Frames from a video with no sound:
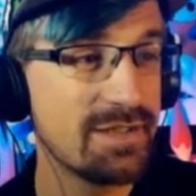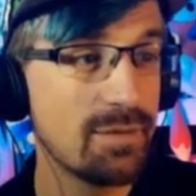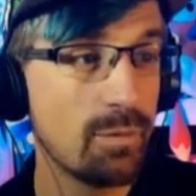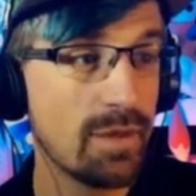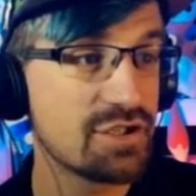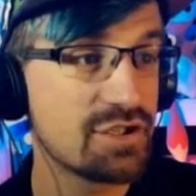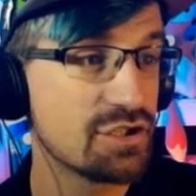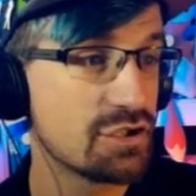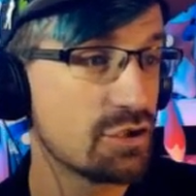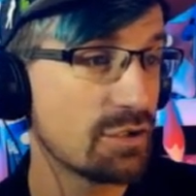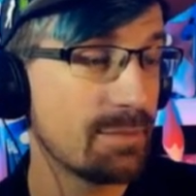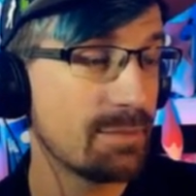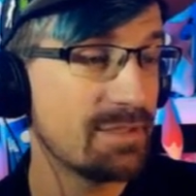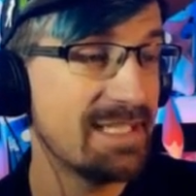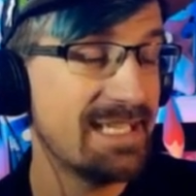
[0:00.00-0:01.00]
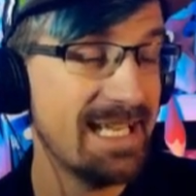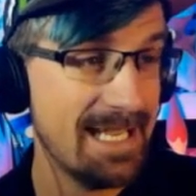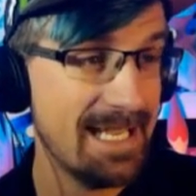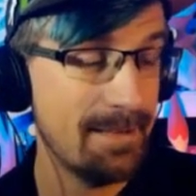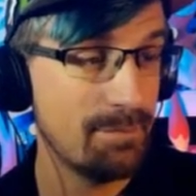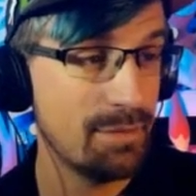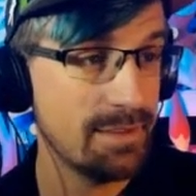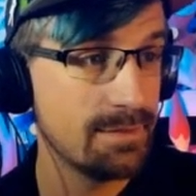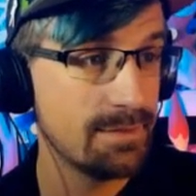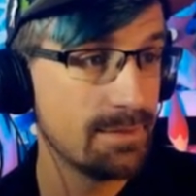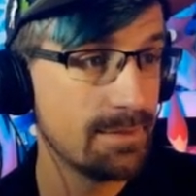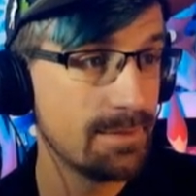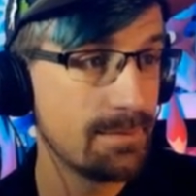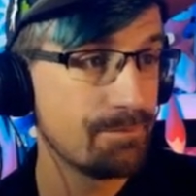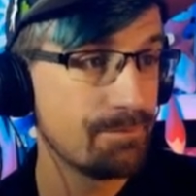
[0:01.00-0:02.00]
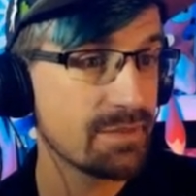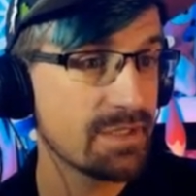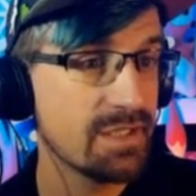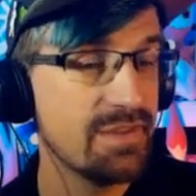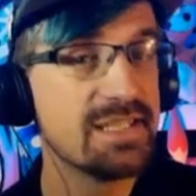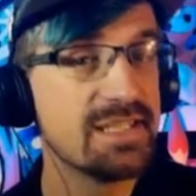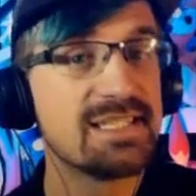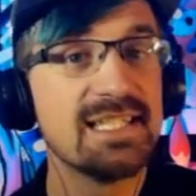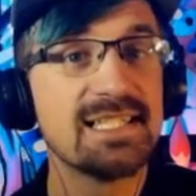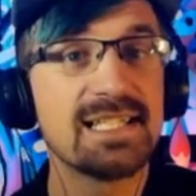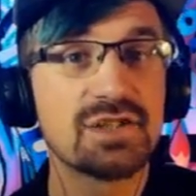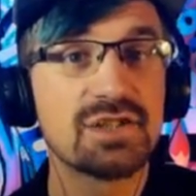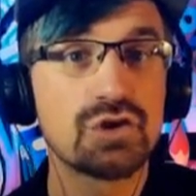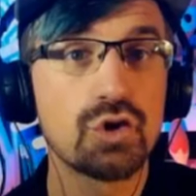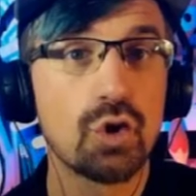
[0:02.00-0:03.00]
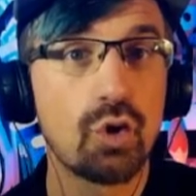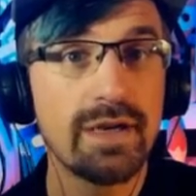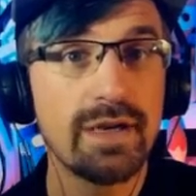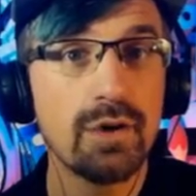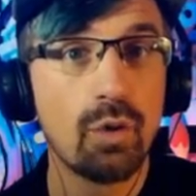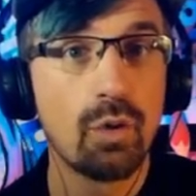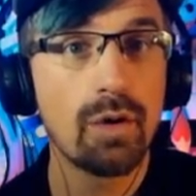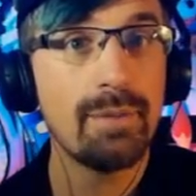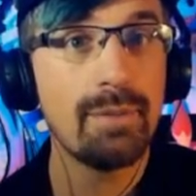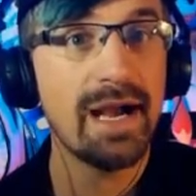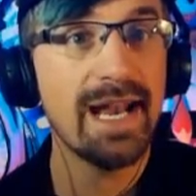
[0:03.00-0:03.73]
one's just looking up gambling. This is a story all about